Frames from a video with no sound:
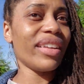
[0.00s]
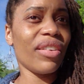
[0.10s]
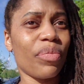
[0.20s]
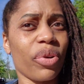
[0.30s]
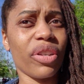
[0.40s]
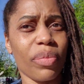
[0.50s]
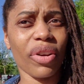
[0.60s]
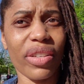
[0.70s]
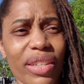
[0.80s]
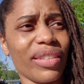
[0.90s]
porta
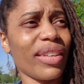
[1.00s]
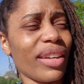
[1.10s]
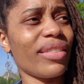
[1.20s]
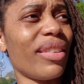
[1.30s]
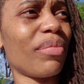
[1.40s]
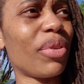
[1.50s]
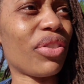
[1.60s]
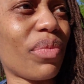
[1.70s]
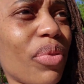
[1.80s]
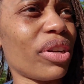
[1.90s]
potties. Like I see a bunch
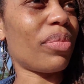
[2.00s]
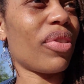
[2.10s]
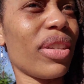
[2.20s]
of porta potties,